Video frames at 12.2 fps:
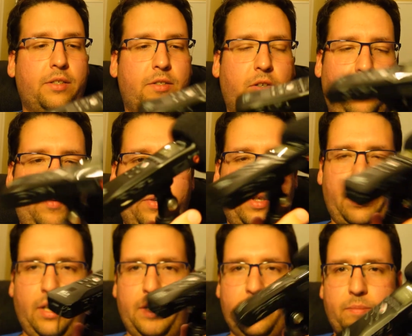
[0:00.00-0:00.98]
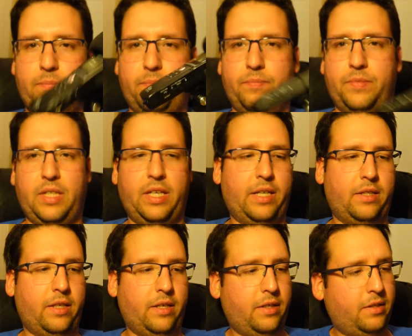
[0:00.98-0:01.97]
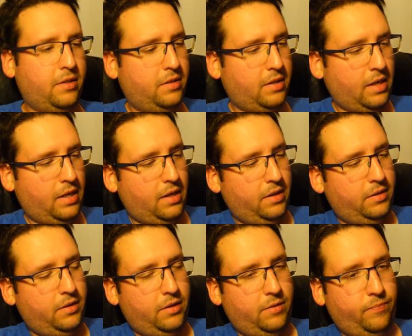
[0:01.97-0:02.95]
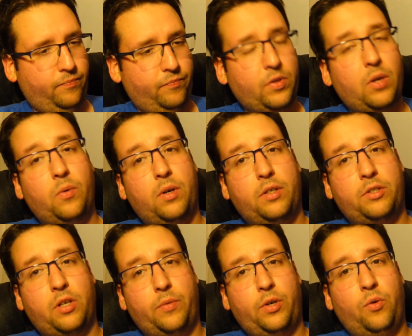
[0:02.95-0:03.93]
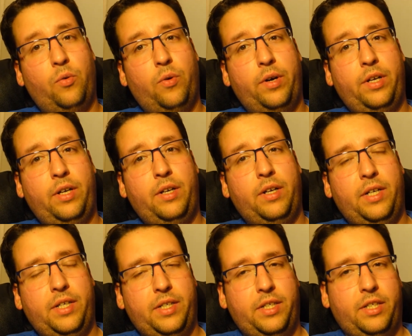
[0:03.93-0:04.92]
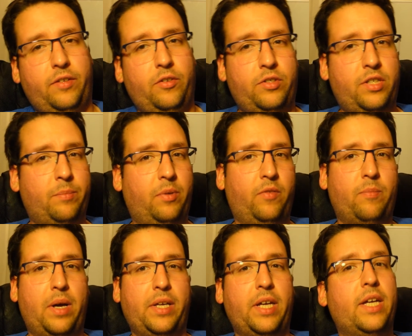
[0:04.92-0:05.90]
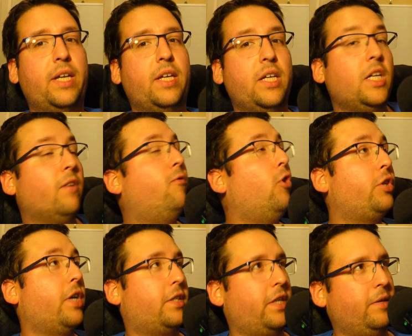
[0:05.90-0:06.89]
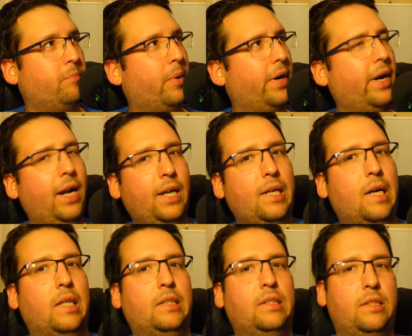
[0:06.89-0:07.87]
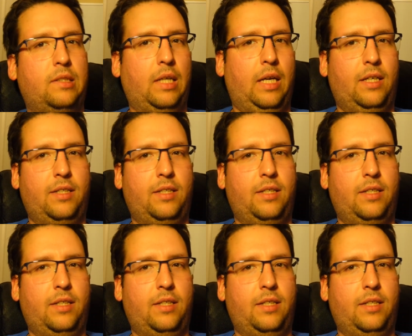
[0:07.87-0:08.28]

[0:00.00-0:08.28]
So I'm really glad to get this, and we're gonna start recording. Use a sample of my voice acting brilliance.